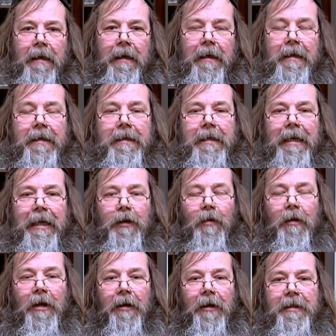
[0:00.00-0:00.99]
The seed
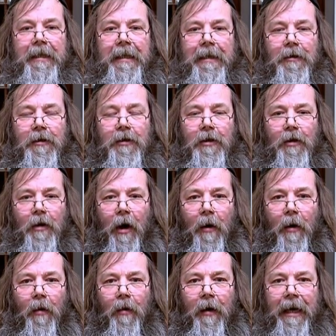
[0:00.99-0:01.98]
will continue to
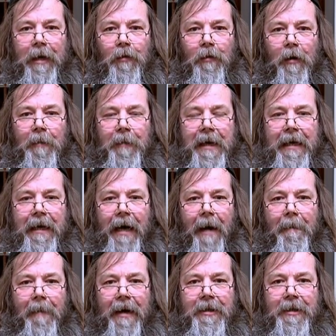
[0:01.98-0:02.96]
grow. It will
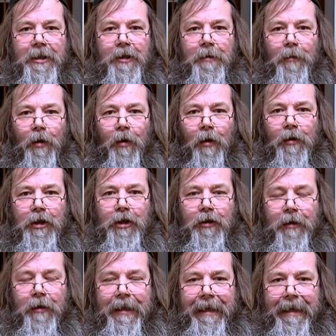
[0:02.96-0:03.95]
become a small
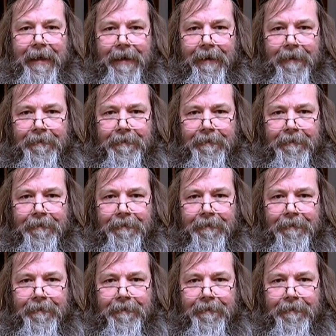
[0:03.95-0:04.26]
tree.